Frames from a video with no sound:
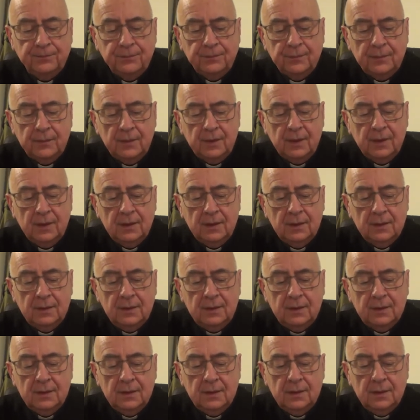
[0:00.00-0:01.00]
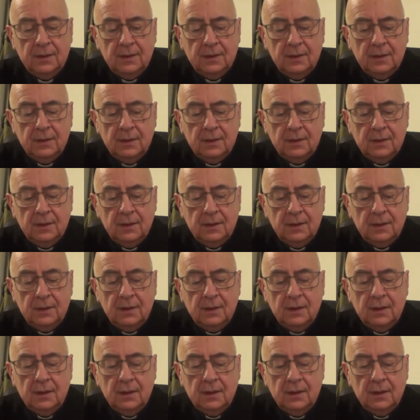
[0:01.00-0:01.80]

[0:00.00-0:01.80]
(no one is talking)